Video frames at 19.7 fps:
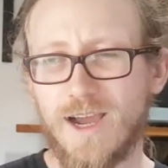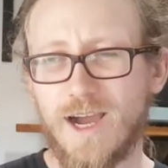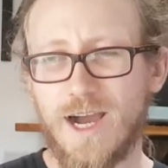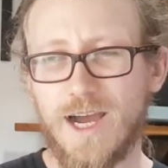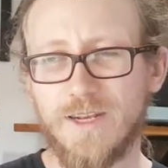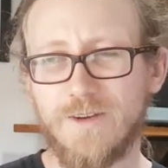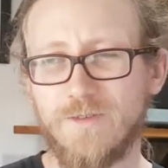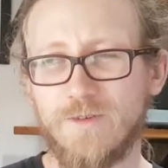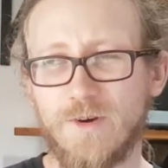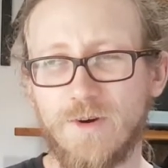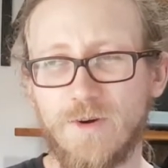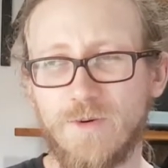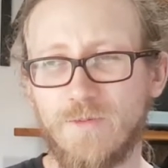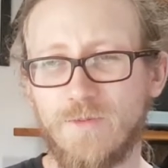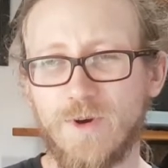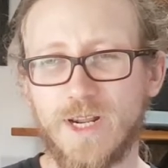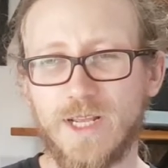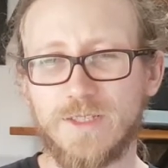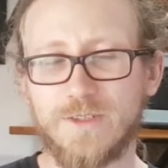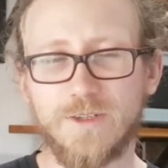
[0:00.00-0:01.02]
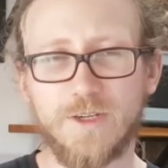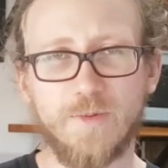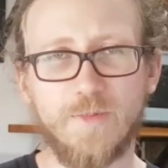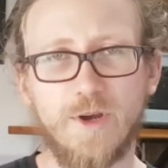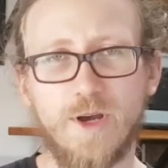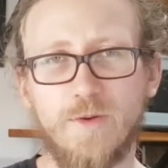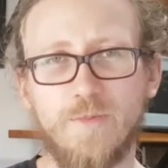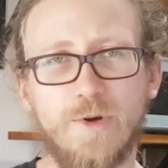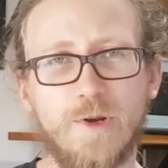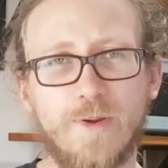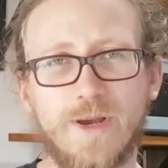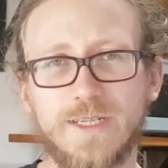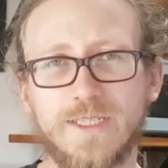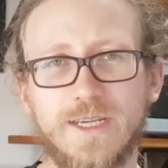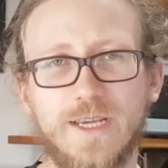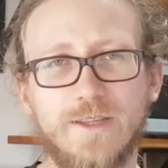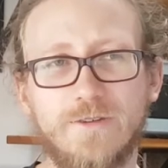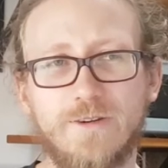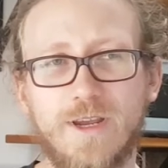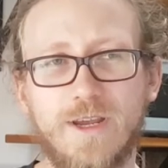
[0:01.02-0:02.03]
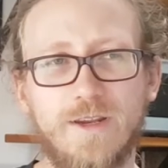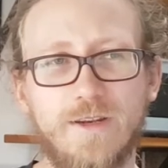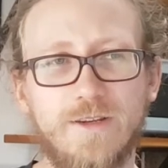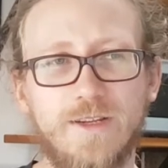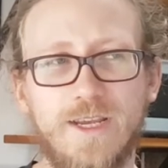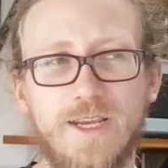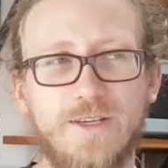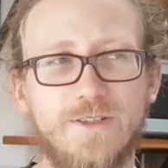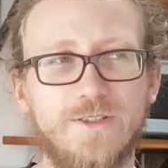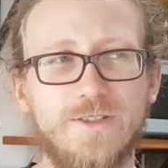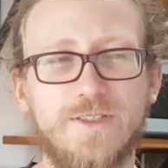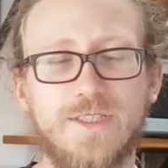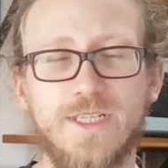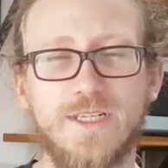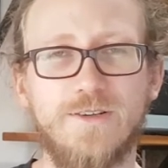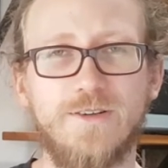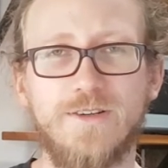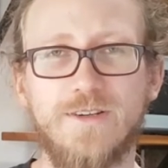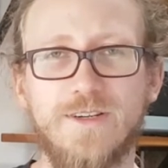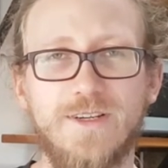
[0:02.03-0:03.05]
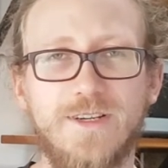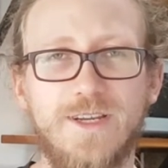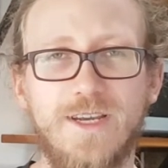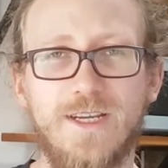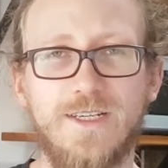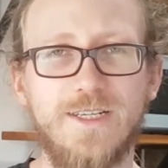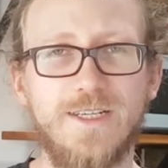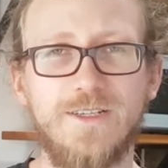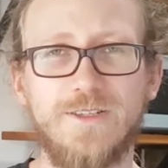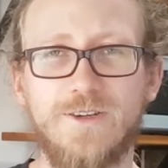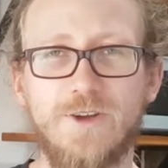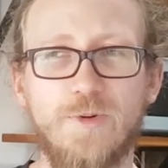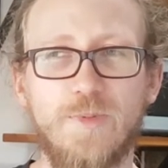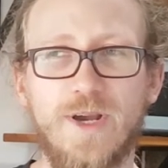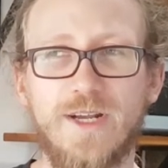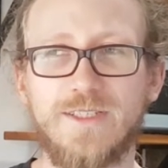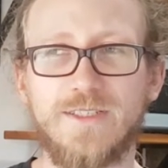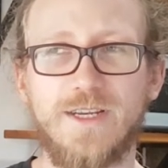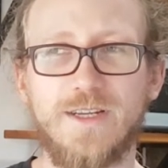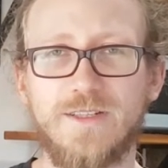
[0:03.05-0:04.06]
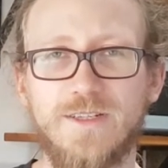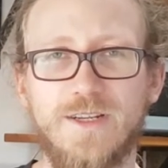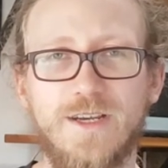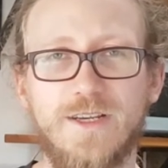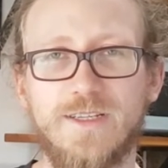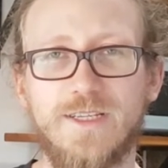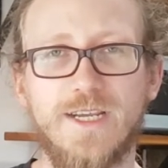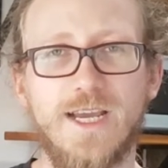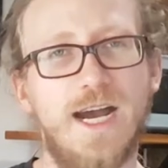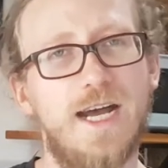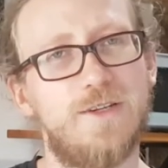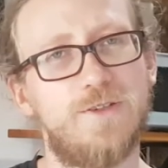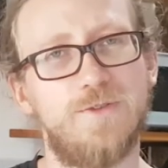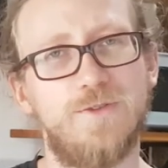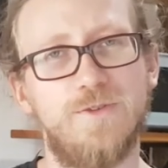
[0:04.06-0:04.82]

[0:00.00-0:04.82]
And when I took it apart and put it back together again, it just didn't it didn't go back together nicely at